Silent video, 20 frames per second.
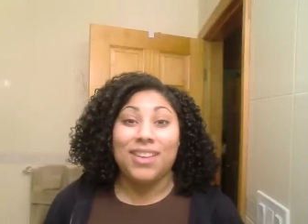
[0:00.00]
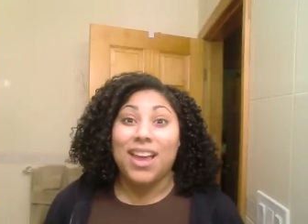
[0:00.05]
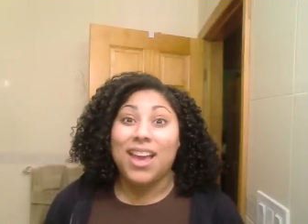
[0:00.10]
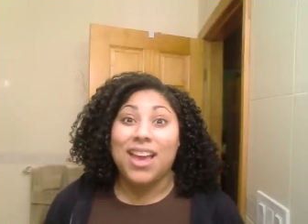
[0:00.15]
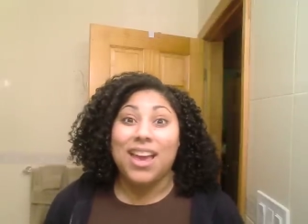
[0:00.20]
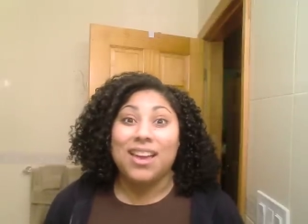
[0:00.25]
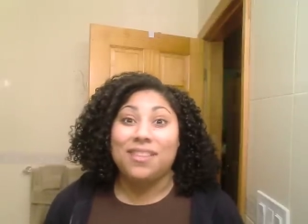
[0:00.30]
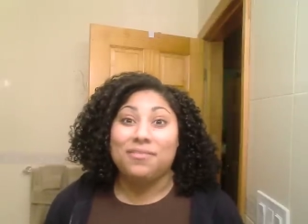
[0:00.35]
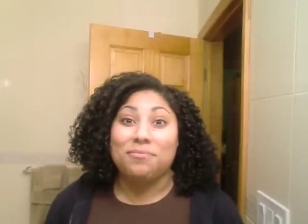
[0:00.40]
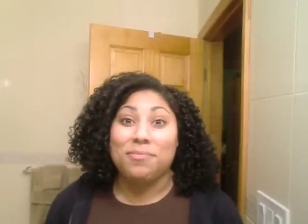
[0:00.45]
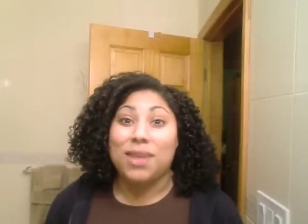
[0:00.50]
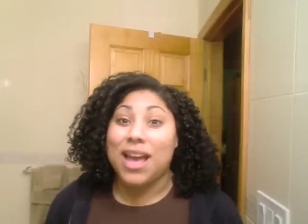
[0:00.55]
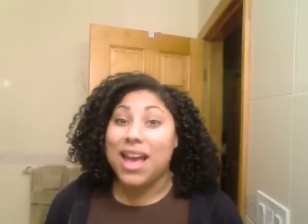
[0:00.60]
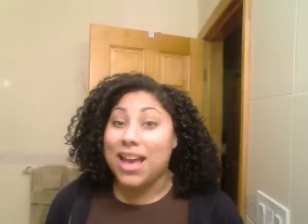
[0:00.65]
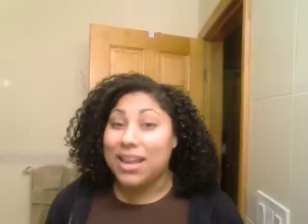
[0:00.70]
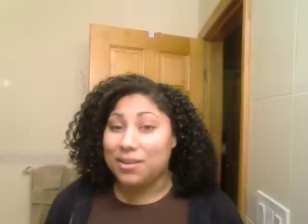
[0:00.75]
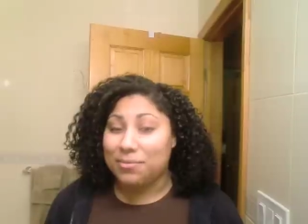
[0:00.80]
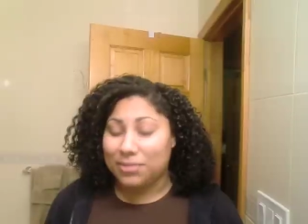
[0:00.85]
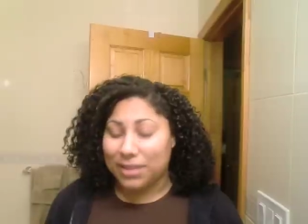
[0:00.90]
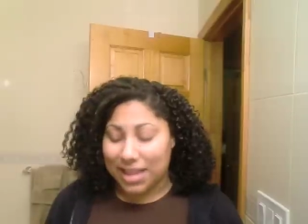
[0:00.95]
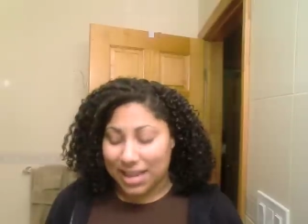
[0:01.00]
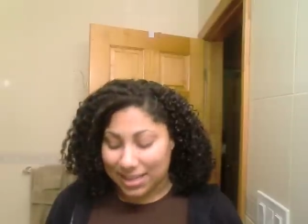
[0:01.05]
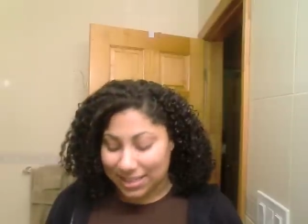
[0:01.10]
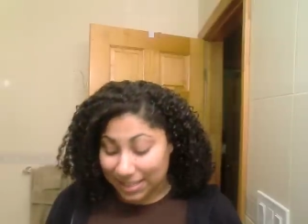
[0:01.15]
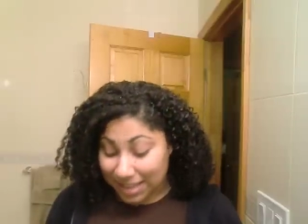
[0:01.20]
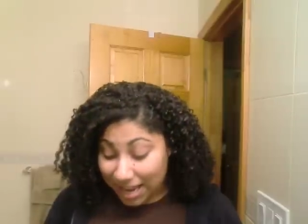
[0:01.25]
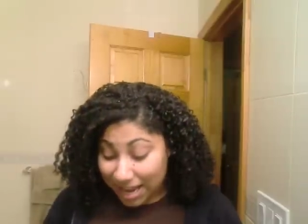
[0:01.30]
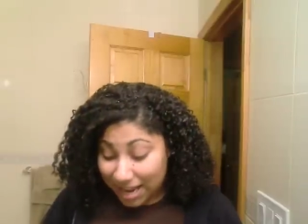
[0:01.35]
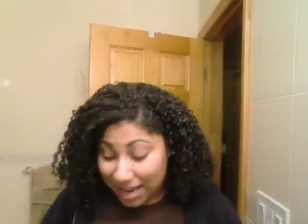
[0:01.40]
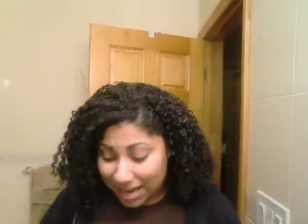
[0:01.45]
I had I had a blast.
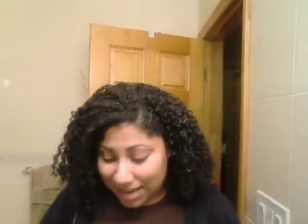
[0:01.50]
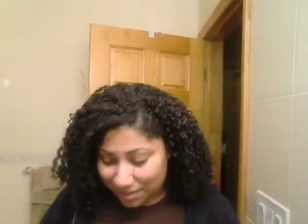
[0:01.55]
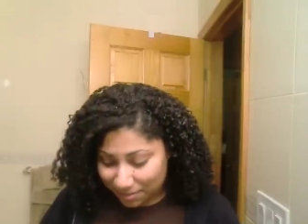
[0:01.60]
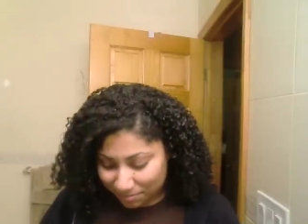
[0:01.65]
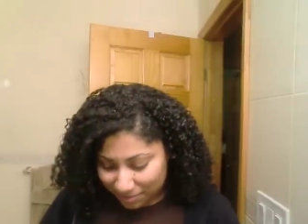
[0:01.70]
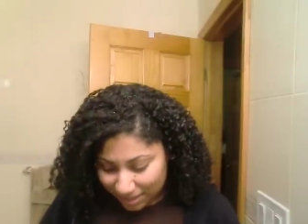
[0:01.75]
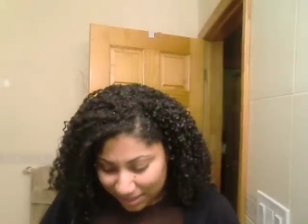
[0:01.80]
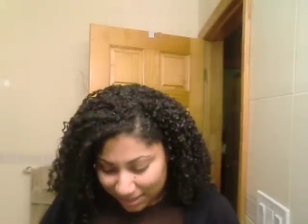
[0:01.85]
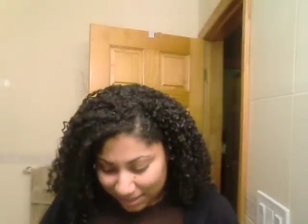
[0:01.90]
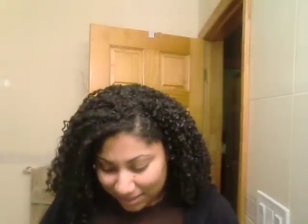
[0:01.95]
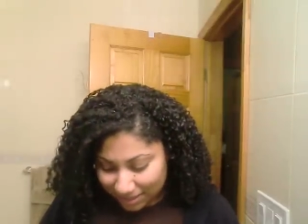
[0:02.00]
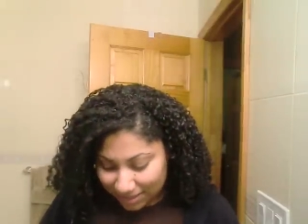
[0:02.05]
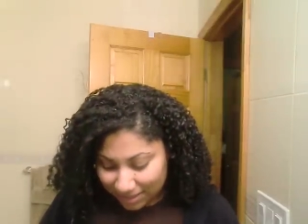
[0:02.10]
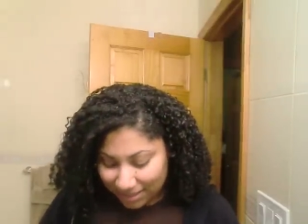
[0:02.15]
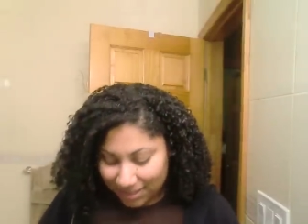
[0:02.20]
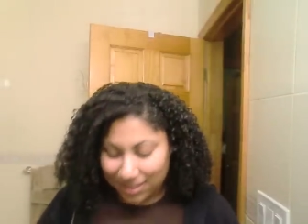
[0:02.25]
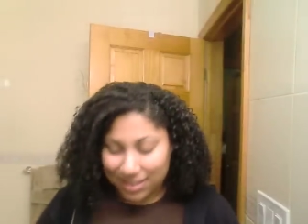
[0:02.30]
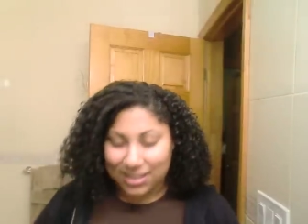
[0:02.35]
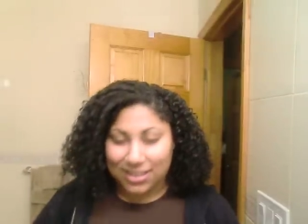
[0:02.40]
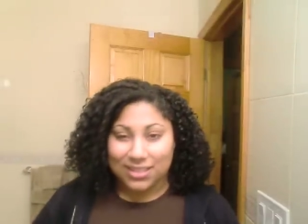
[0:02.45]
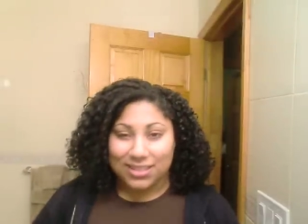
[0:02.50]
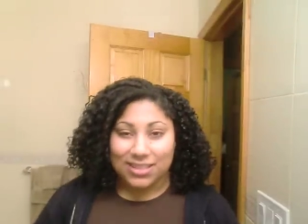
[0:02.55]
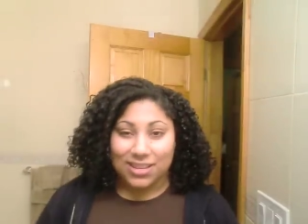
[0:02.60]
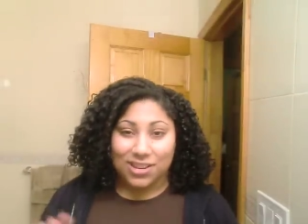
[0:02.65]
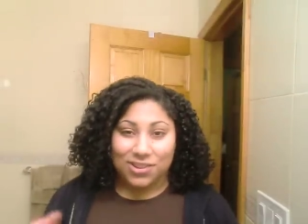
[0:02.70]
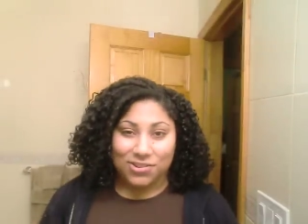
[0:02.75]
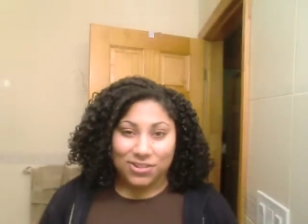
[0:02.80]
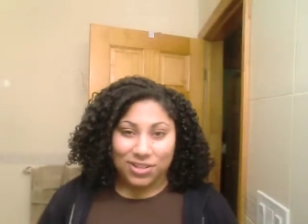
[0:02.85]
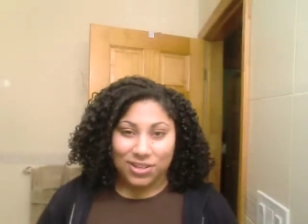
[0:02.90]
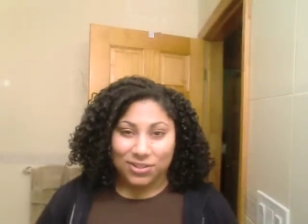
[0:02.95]
I had a blast
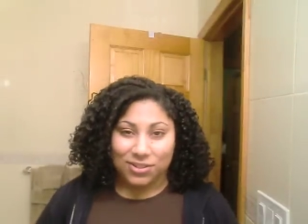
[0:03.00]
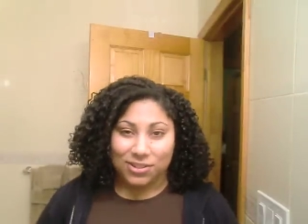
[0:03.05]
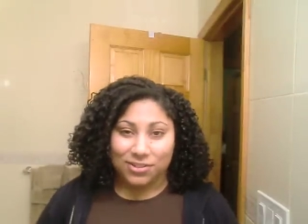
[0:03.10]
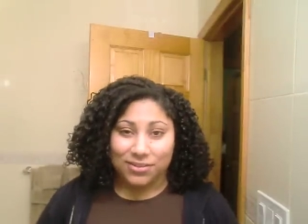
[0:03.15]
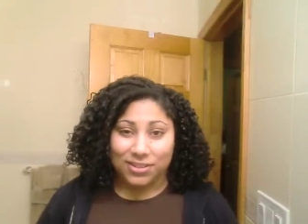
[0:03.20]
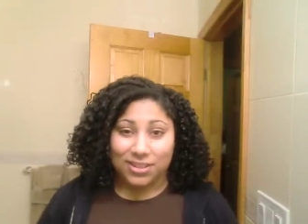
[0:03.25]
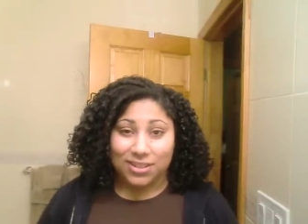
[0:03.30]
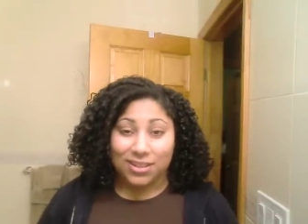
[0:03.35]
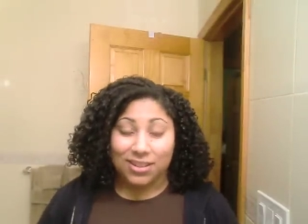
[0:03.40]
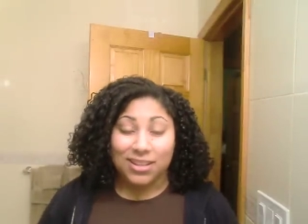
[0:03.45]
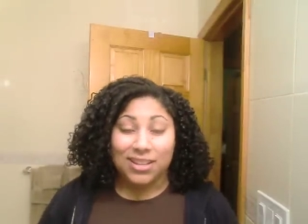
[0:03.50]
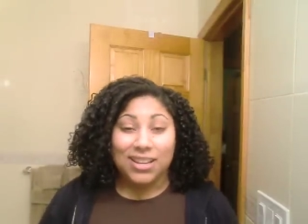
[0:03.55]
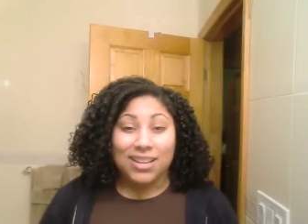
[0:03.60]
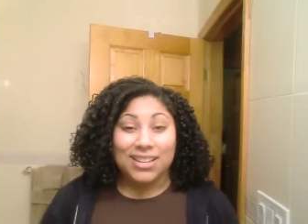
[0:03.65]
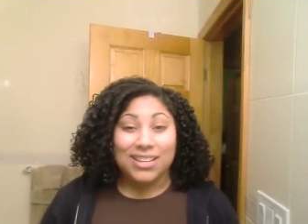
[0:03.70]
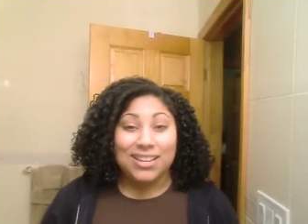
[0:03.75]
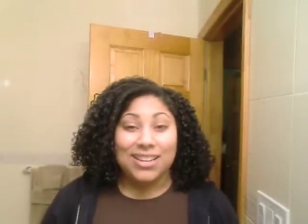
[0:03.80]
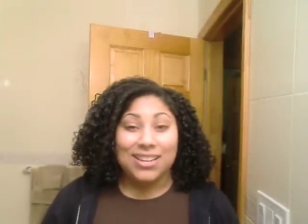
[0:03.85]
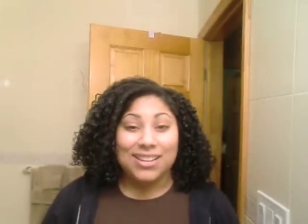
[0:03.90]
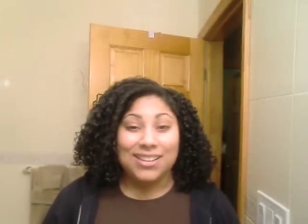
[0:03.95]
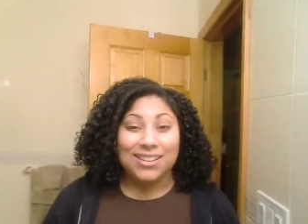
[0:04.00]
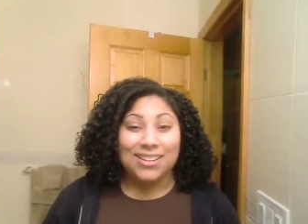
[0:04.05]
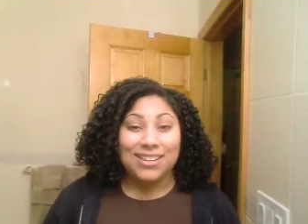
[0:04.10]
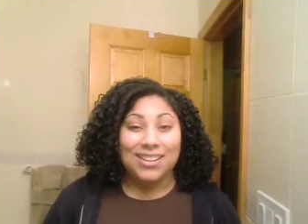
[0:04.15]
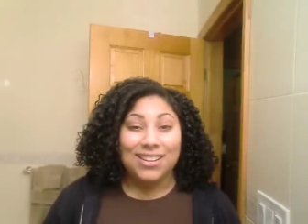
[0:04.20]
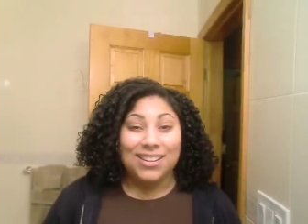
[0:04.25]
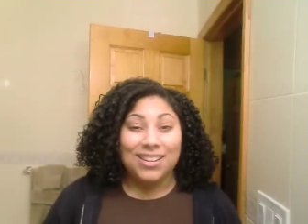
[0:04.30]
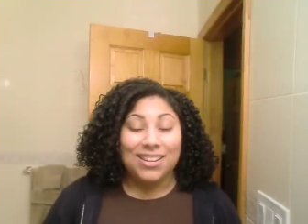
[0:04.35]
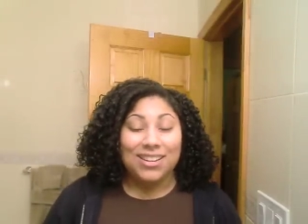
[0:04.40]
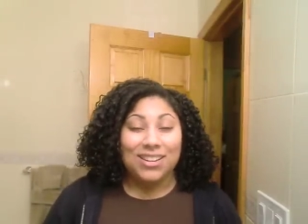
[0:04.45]
was off the hook. Then
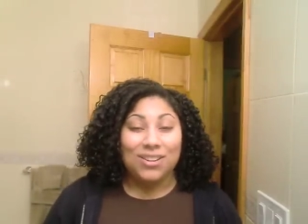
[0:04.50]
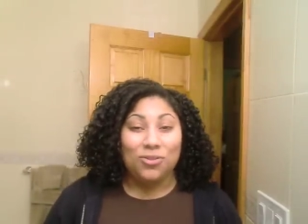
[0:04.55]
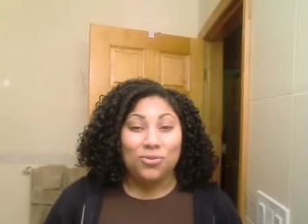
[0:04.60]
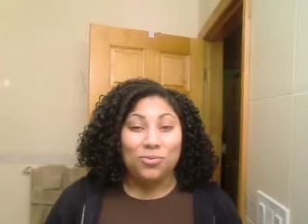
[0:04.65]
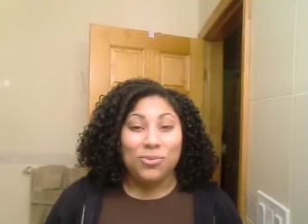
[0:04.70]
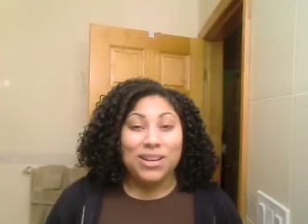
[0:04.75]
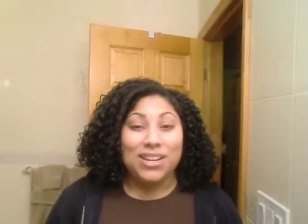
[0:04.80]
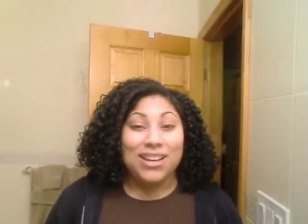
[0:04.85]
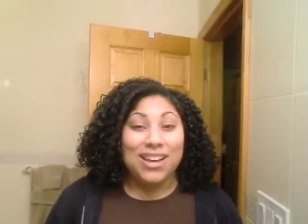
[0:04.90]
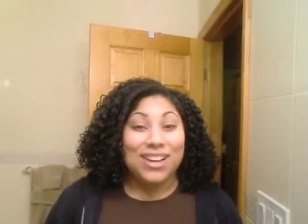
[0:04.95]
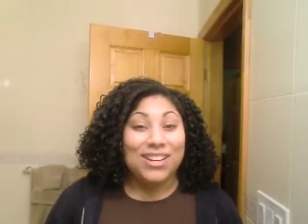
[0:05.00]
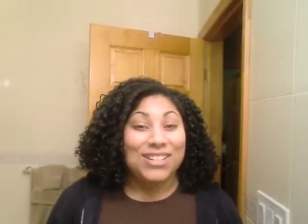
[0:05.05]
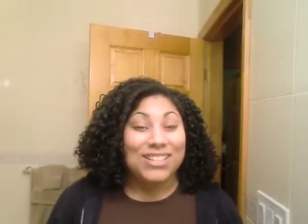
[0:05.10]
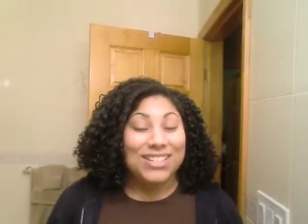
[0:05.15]
Ouidad